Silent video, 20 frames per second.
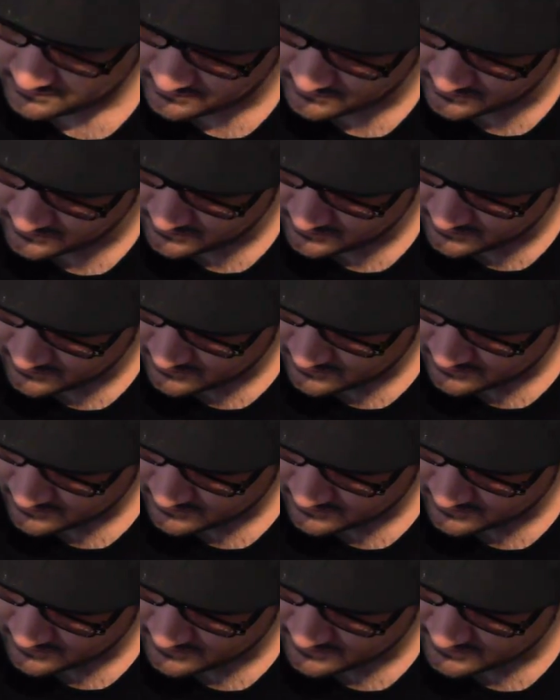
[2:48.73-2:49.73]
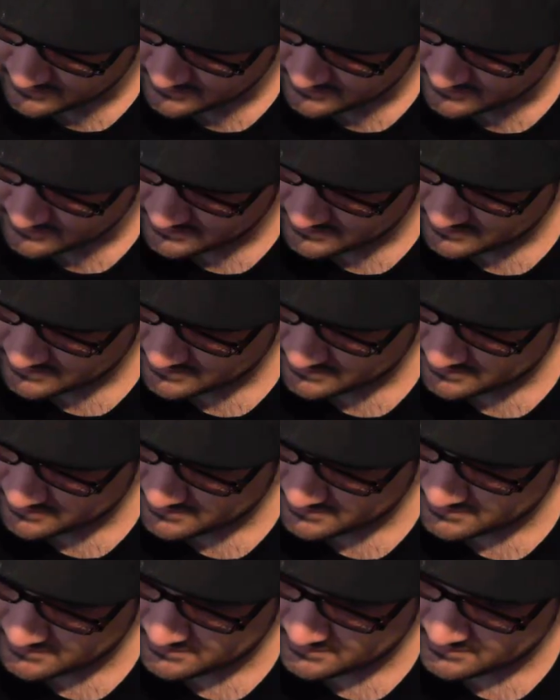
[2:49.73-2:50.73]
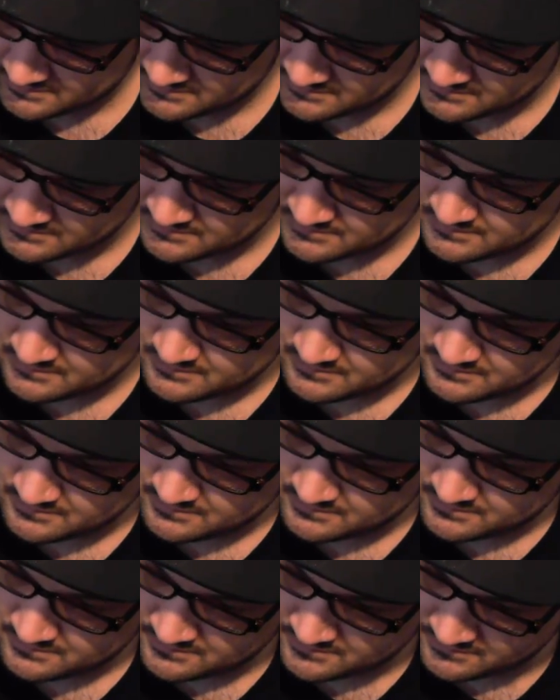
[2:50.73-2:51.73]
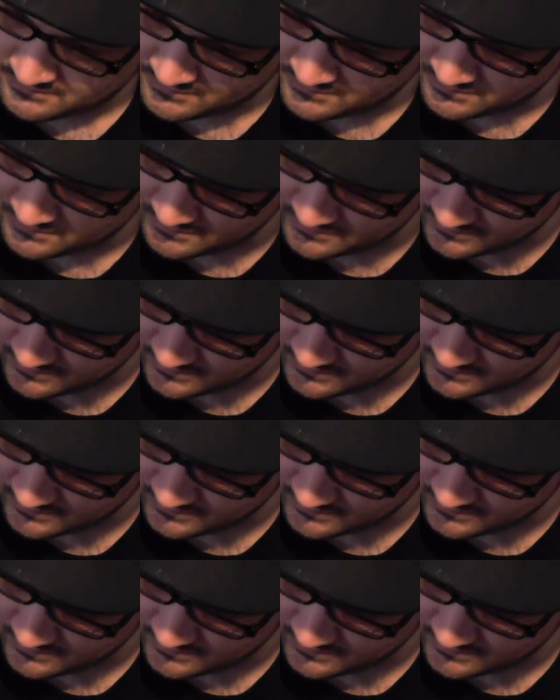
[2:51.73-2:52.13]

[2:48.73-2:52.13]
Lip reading: No words are spoken by the person on screen.